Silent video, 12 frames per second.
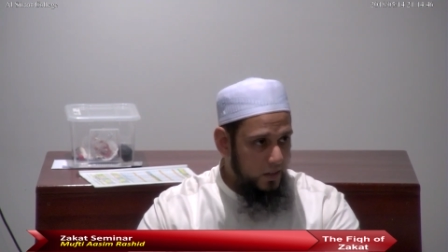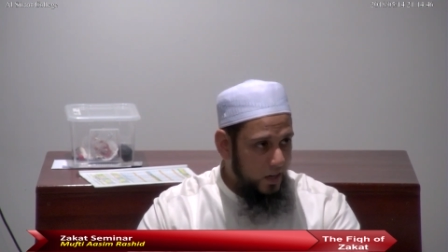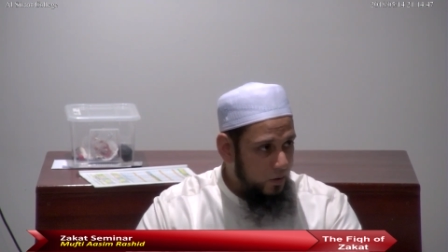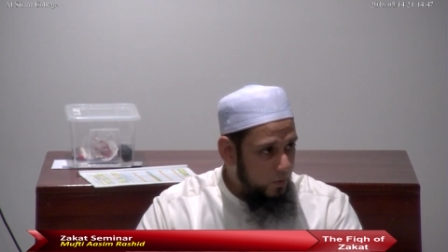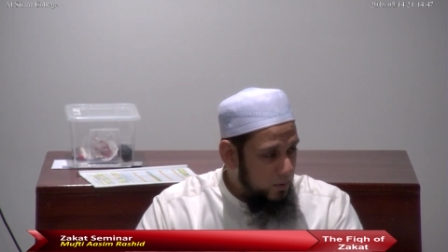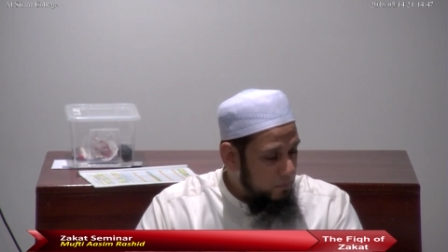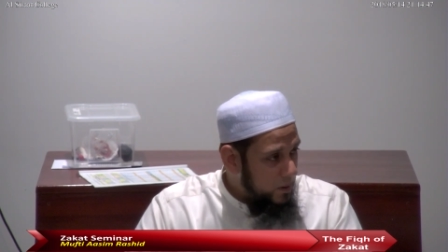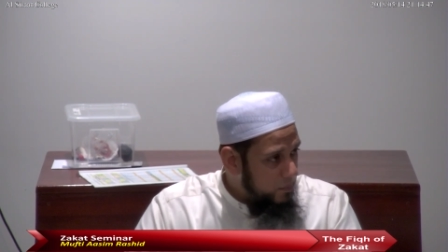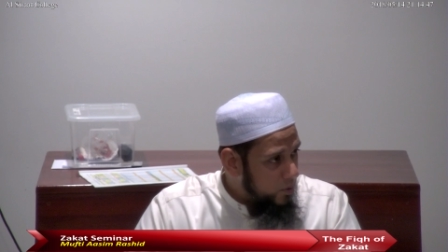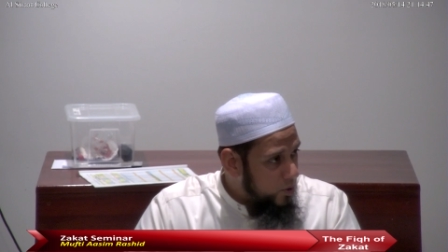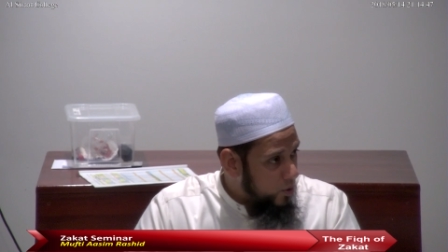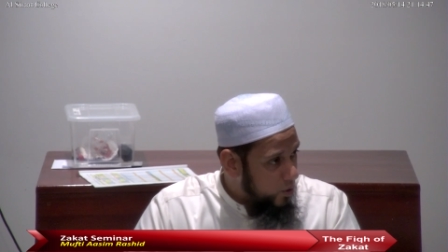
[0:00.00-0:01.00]
Now what
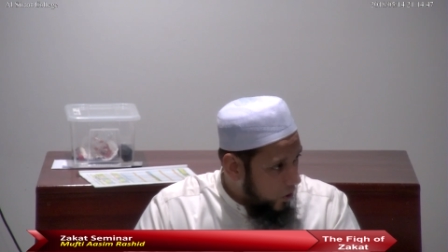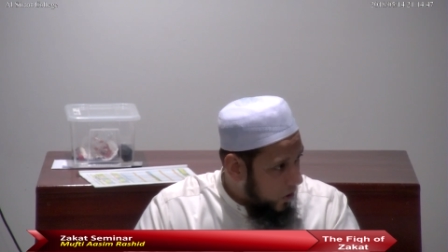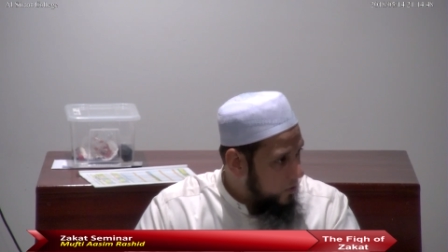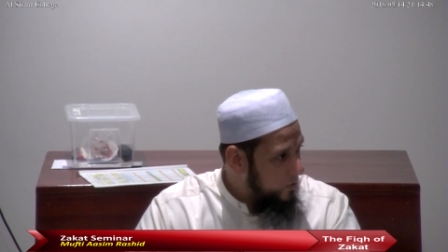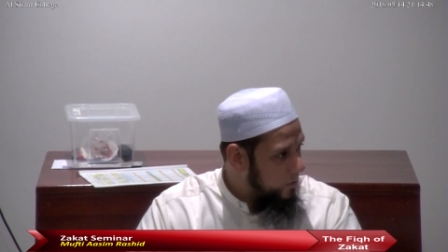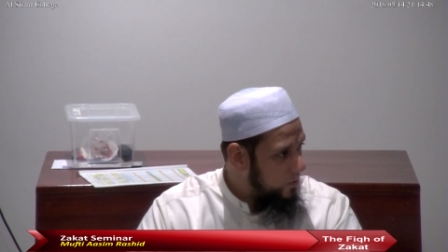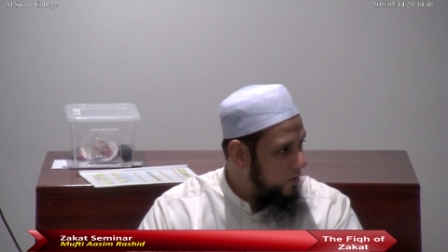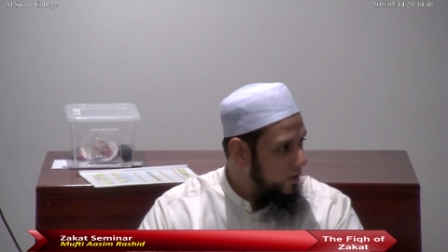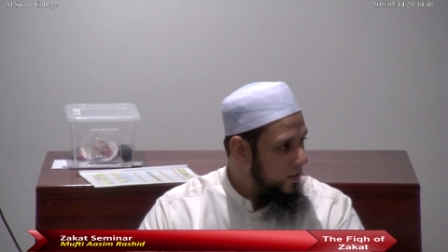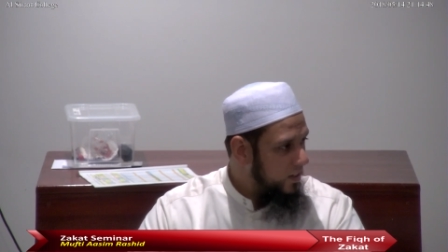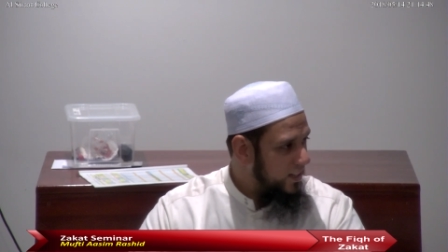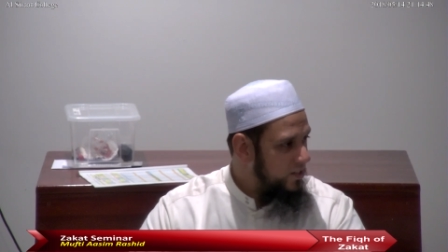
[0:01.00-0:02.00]
people should not do
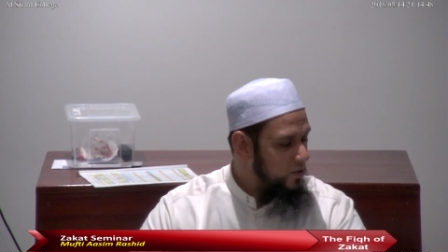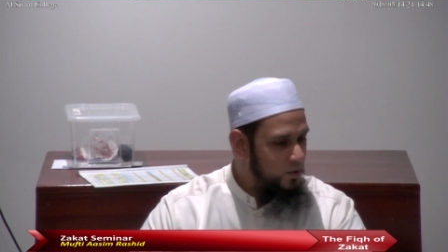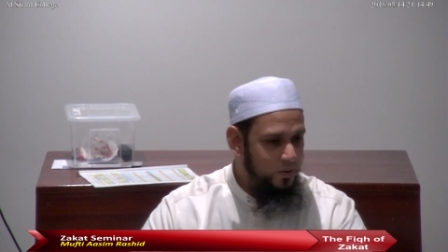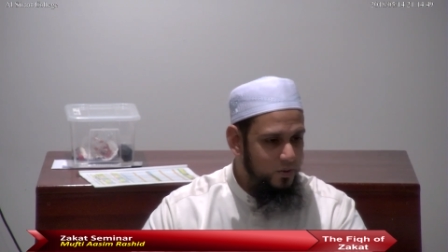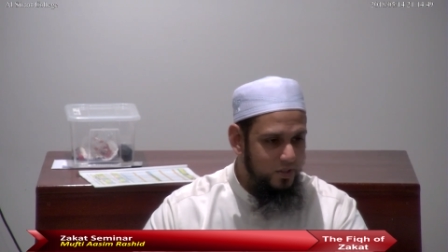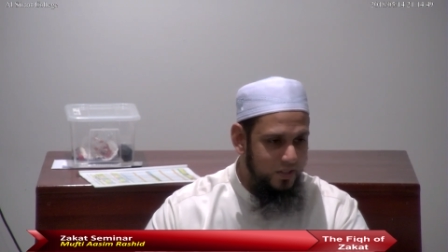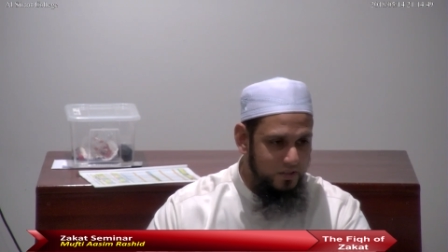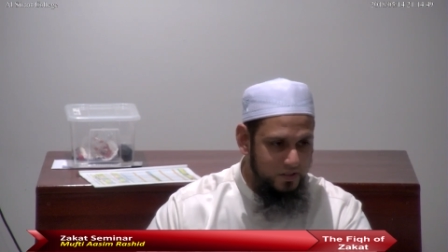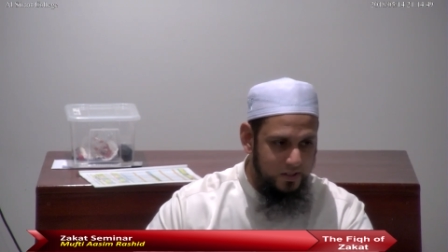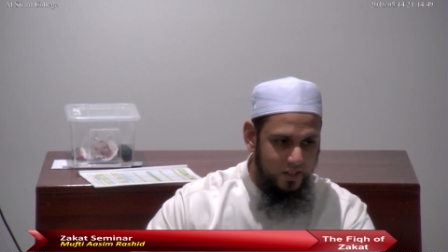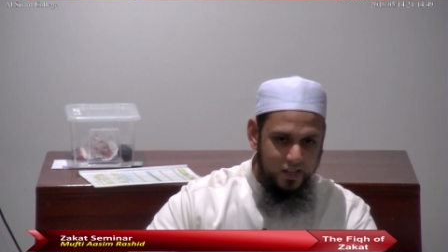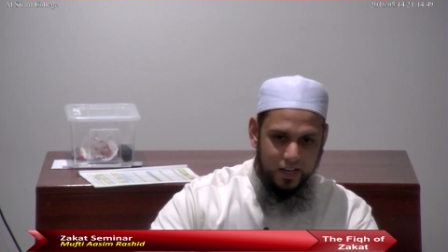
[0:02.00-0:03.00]
is use
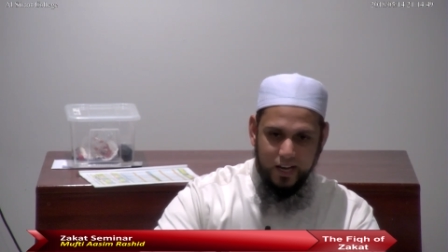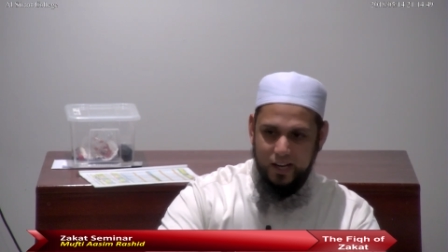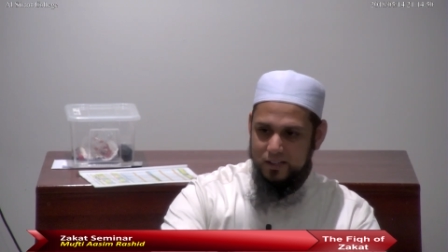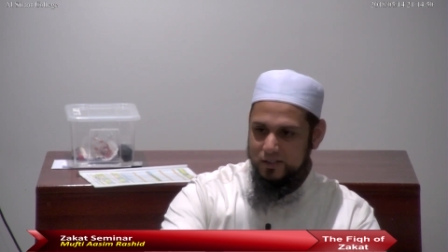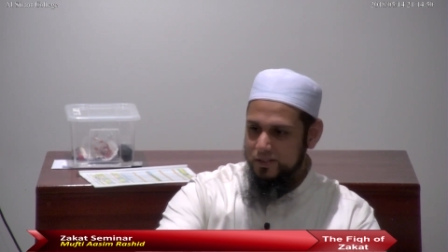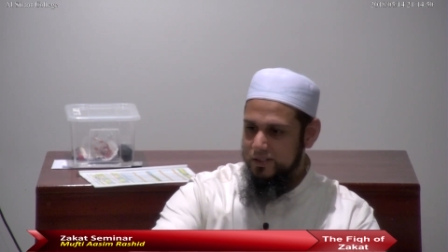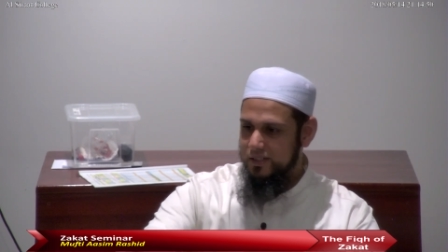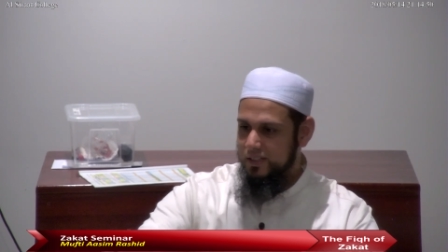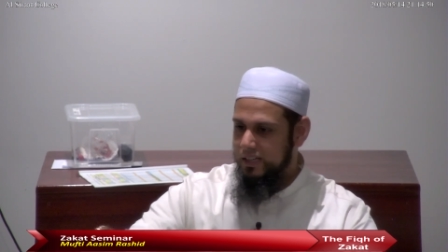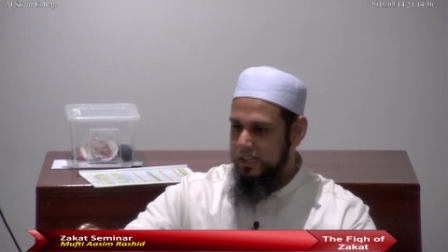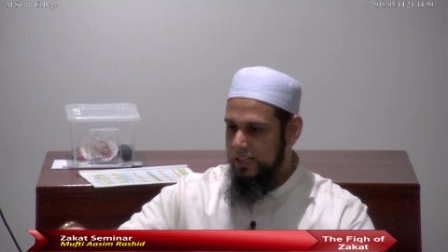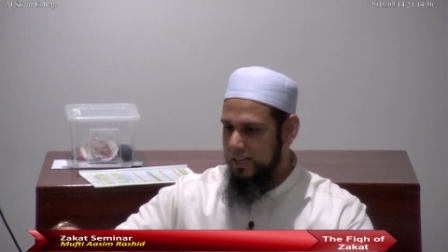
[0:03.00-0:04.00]
this
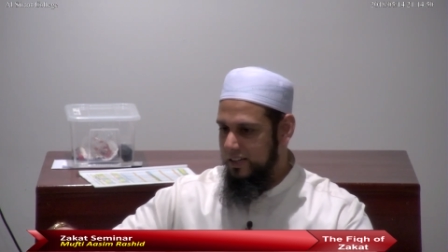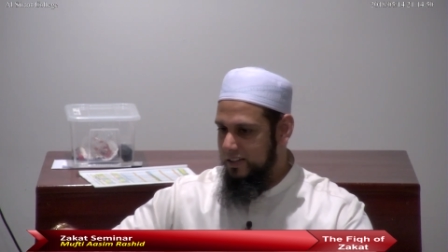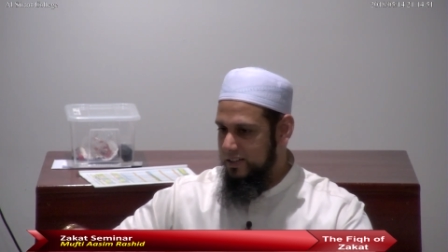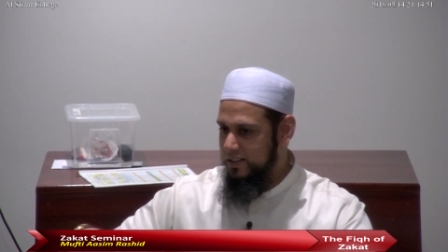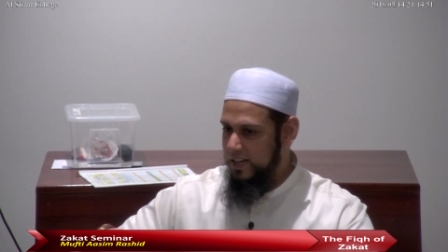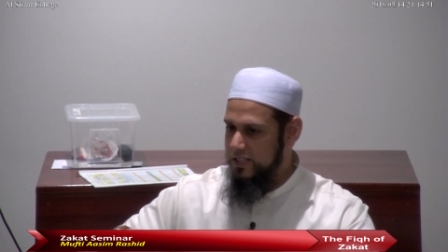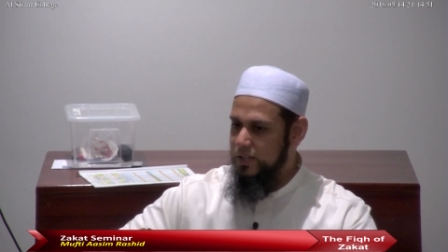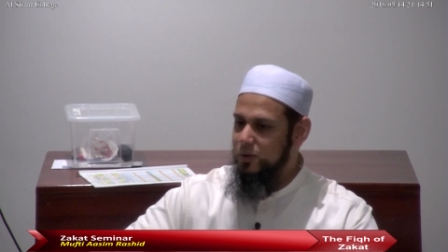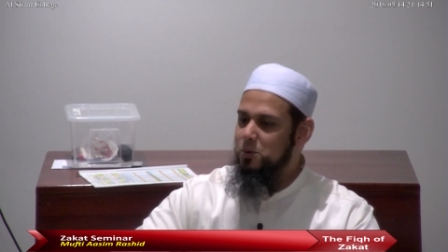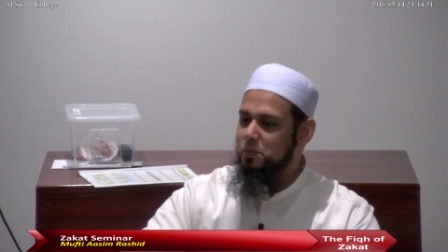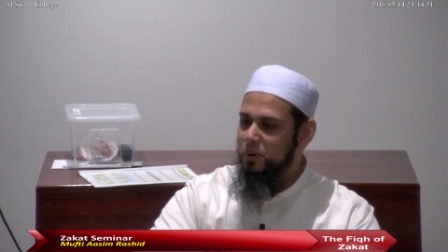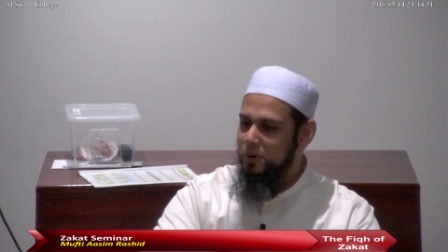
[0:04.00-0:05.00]
as a
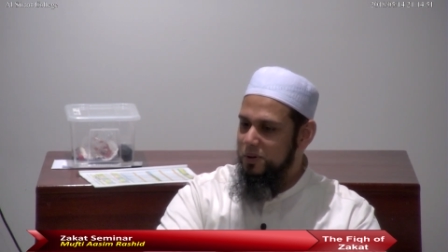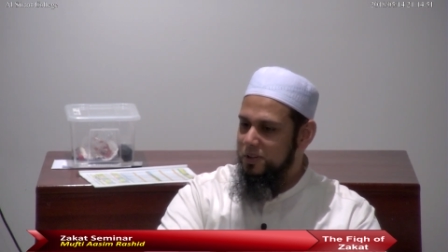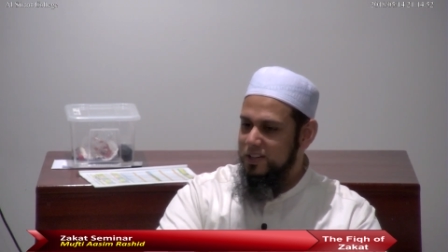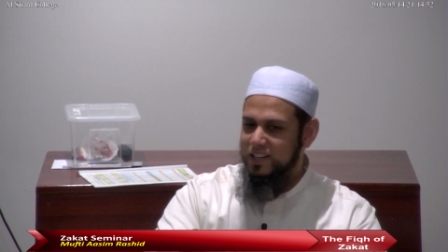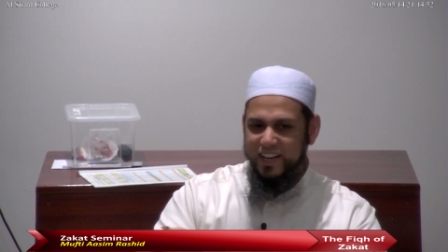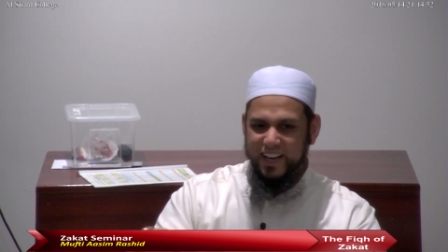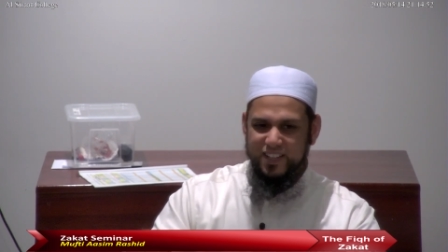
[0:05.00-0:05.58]
loophole